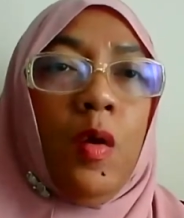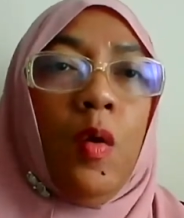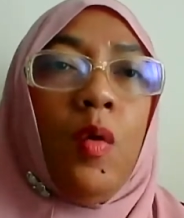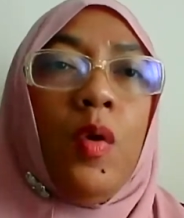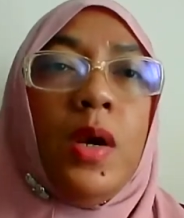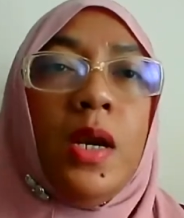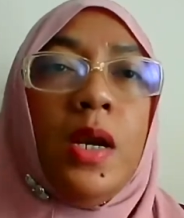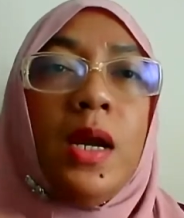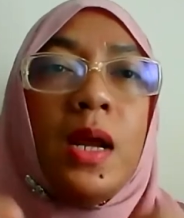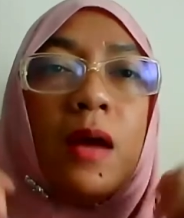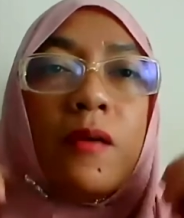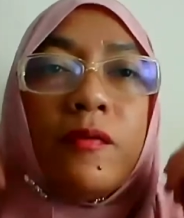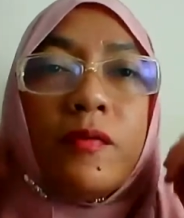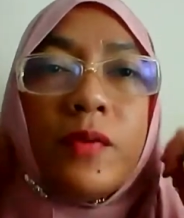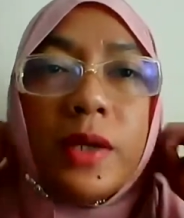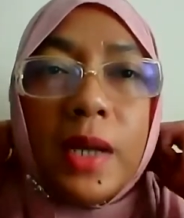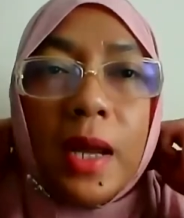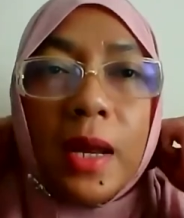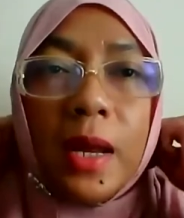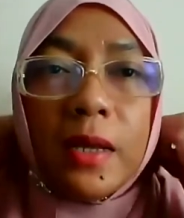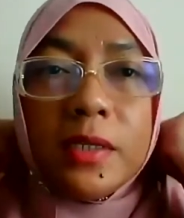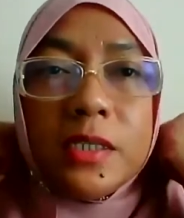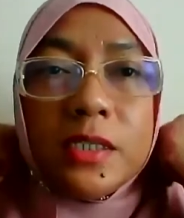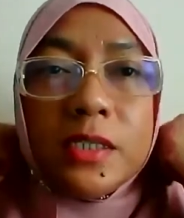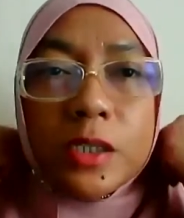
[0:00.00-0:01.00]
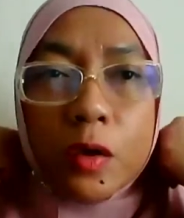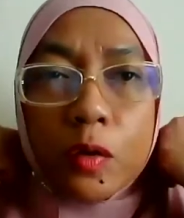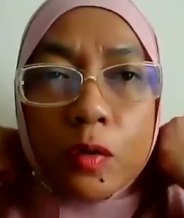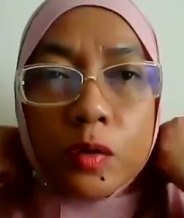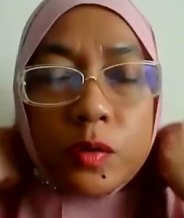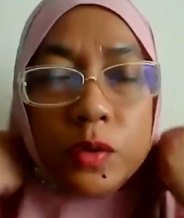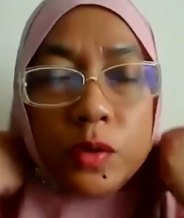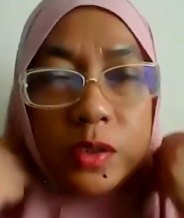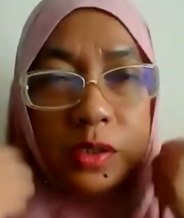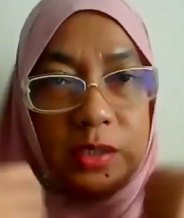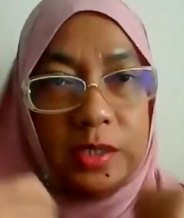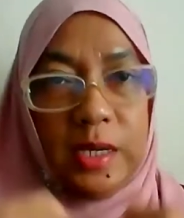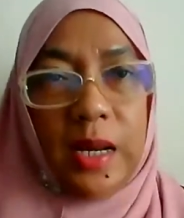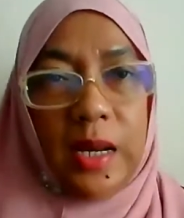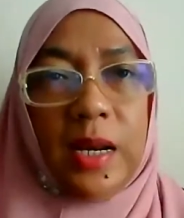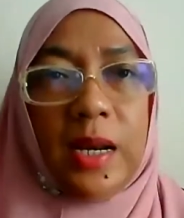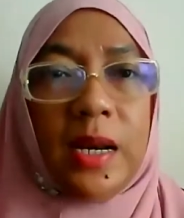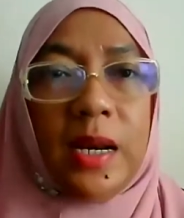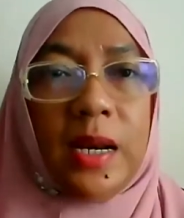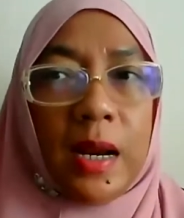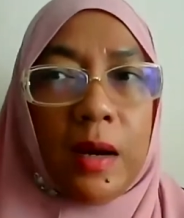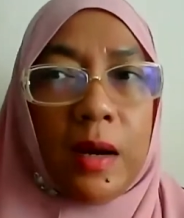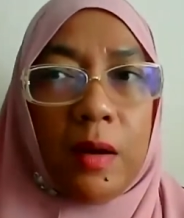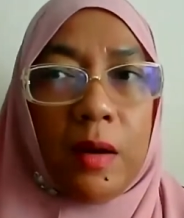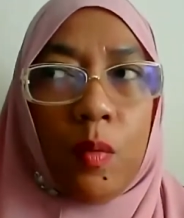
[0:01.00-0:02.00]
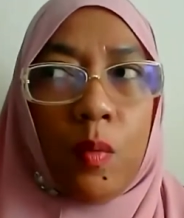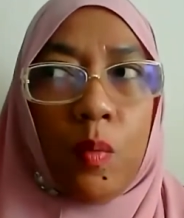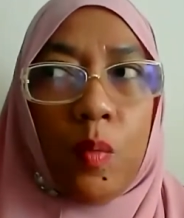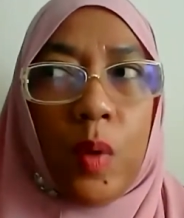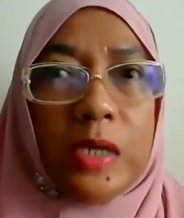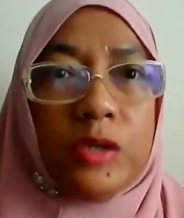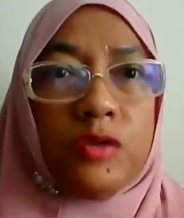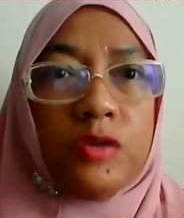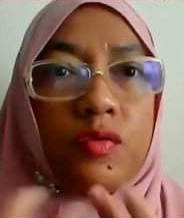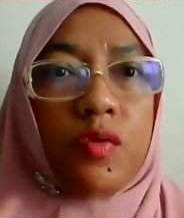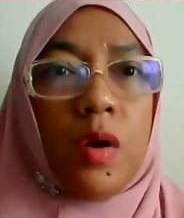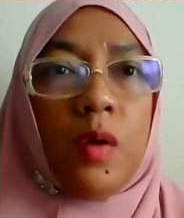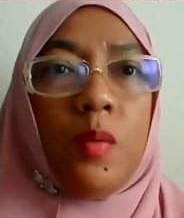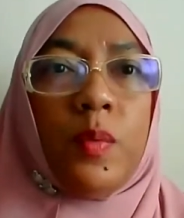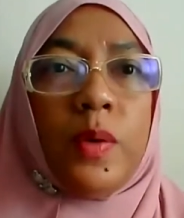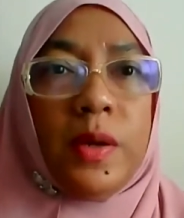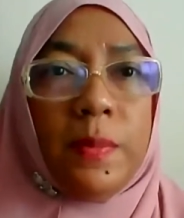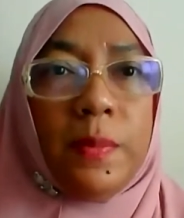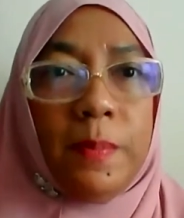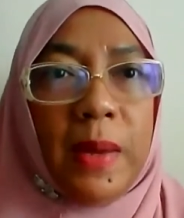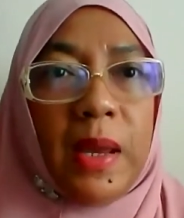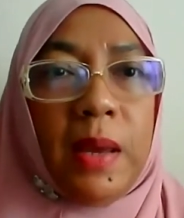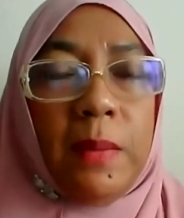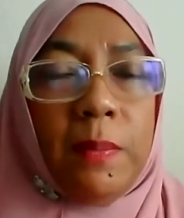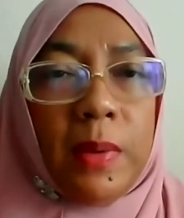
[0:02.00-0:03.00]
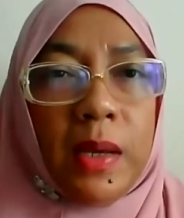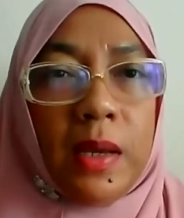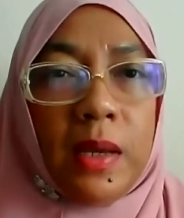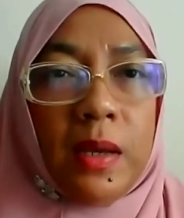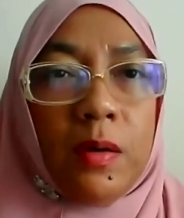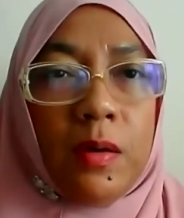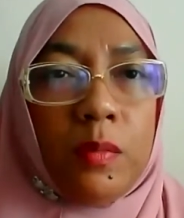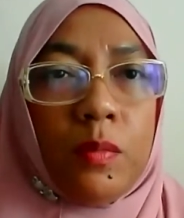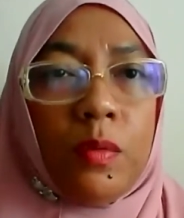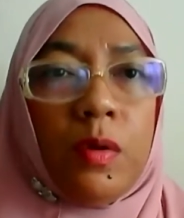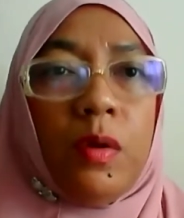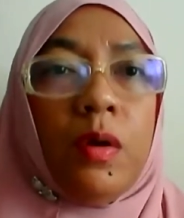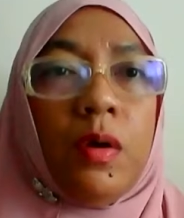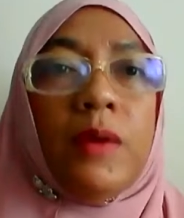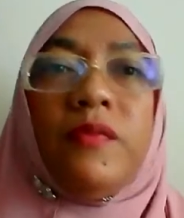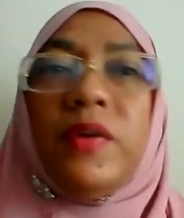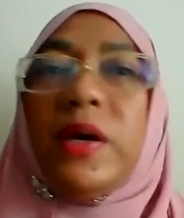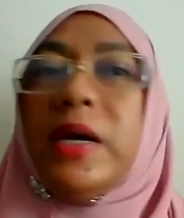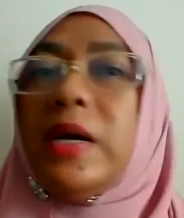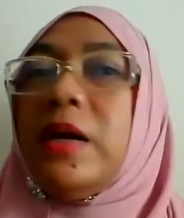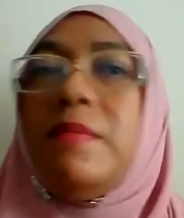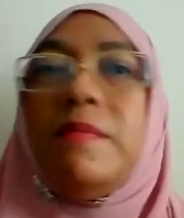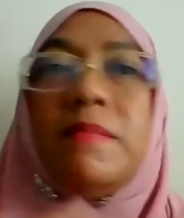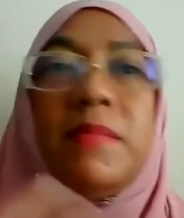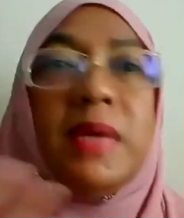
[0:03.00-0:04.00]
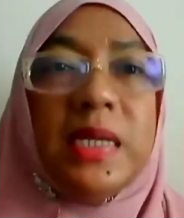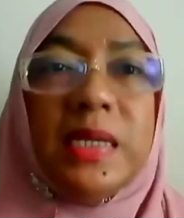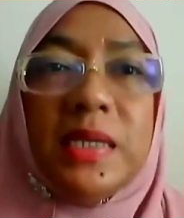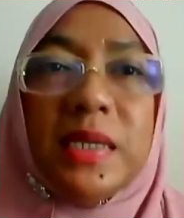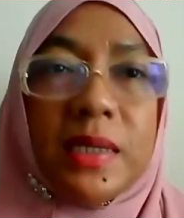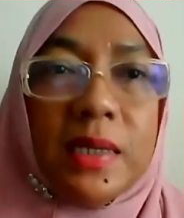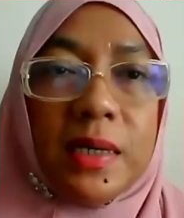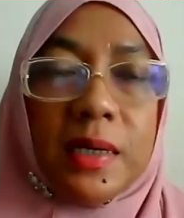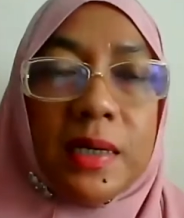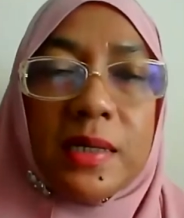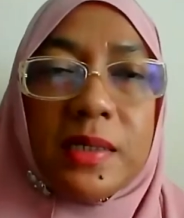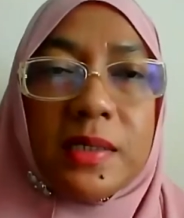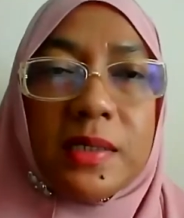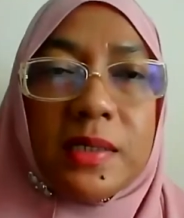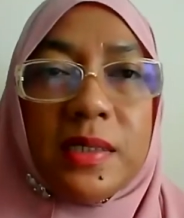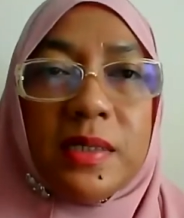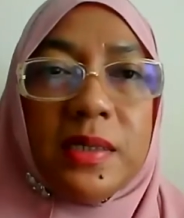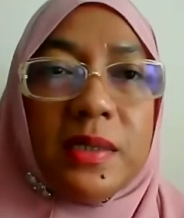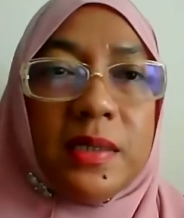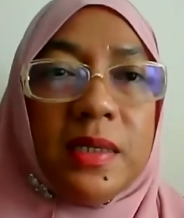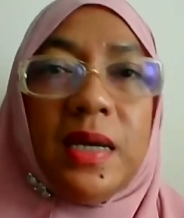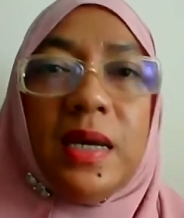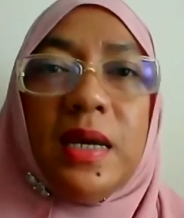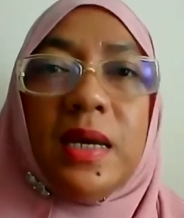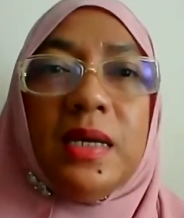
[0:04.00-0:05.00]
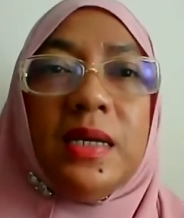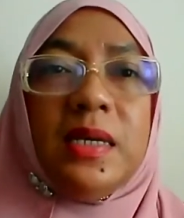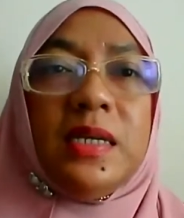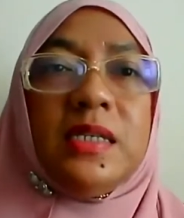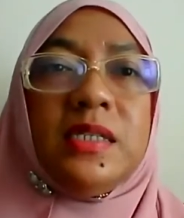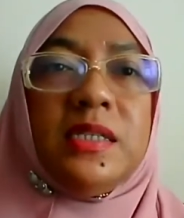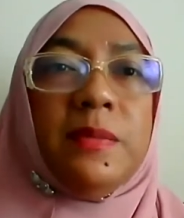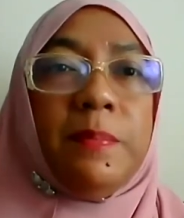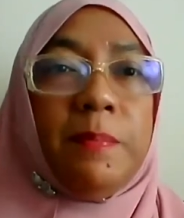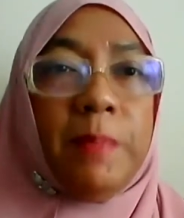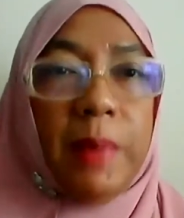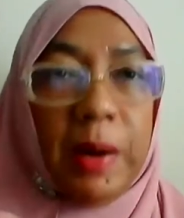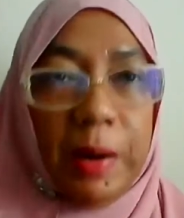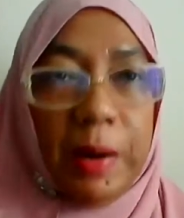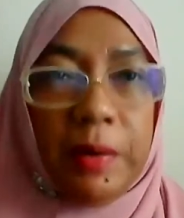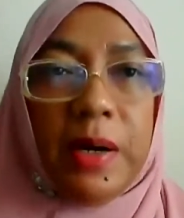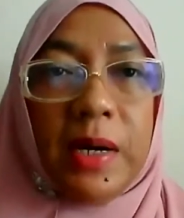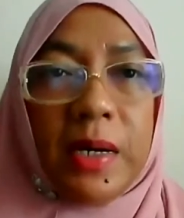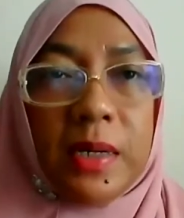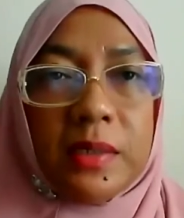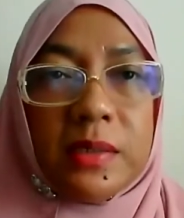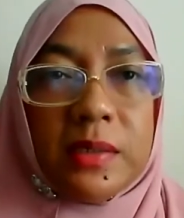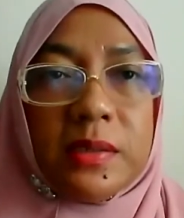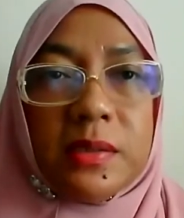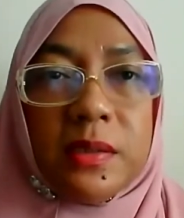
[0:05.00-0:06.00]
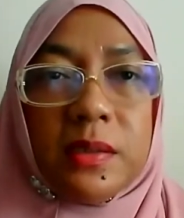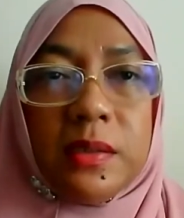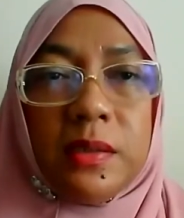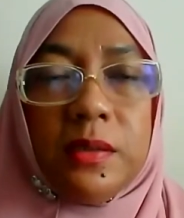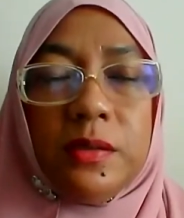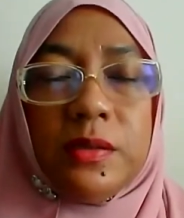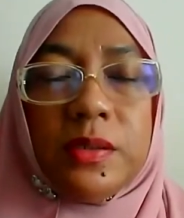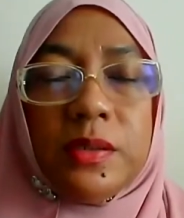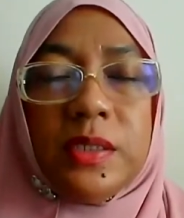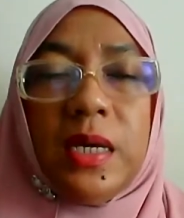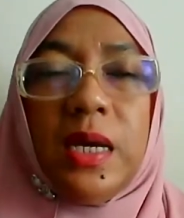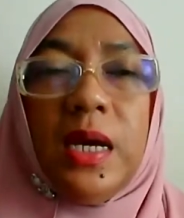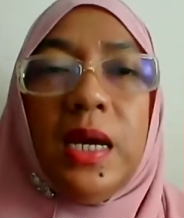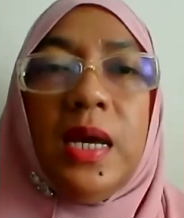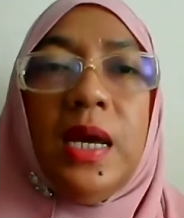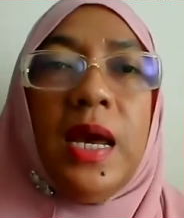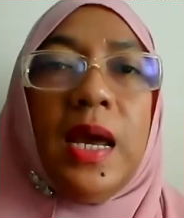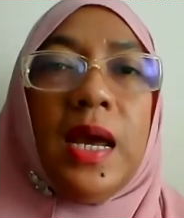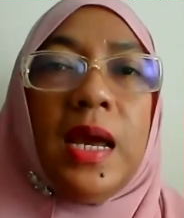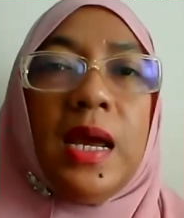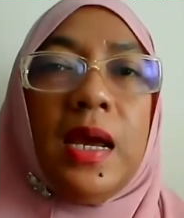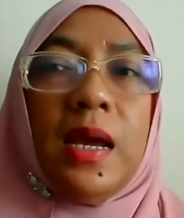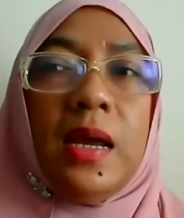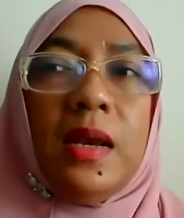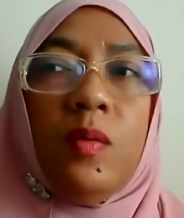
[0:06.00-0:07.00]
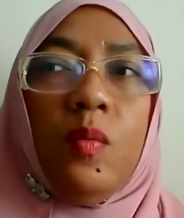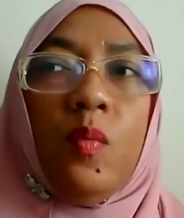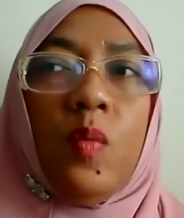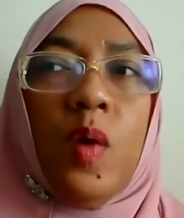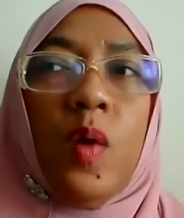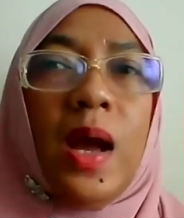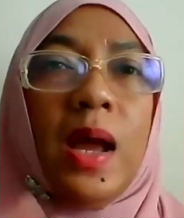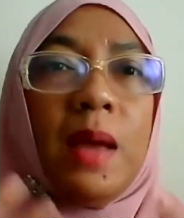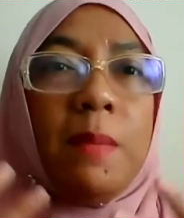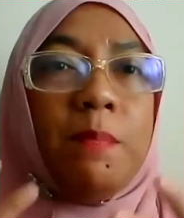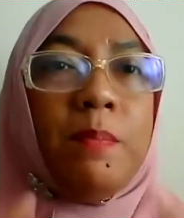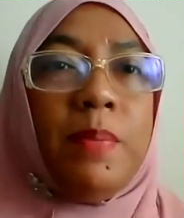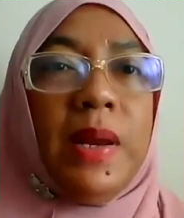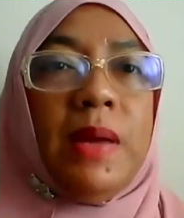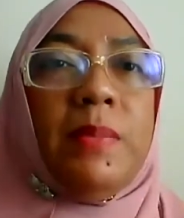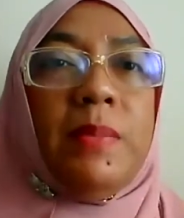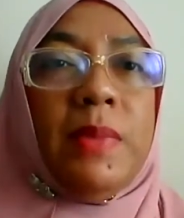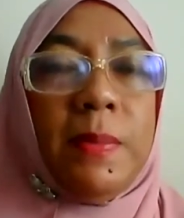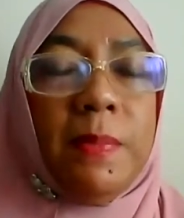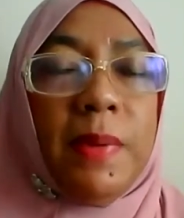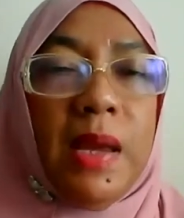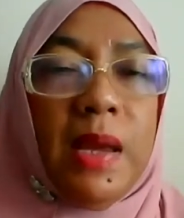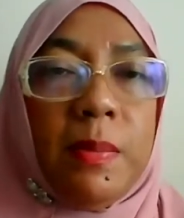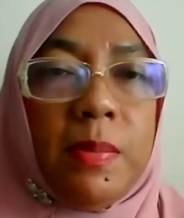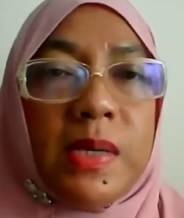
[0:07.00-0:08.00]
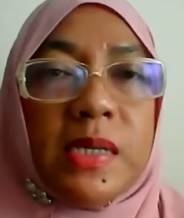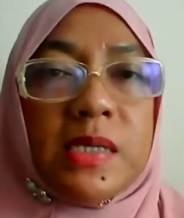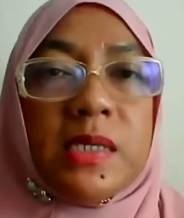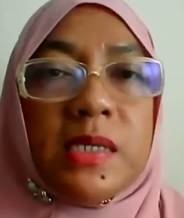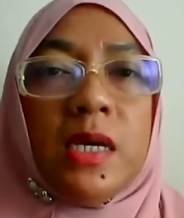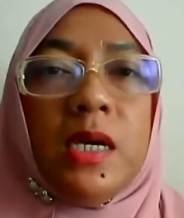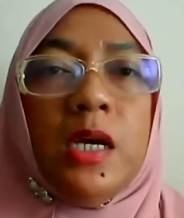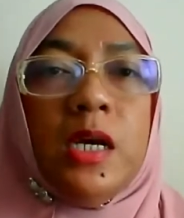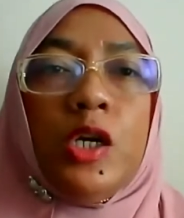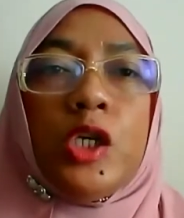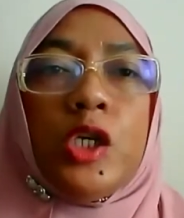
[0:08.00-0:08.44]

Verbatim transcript: only after the NGOs was telling that what's wrong with the baby. Whoever committed the thing is the parents, you see, and why blame the babies?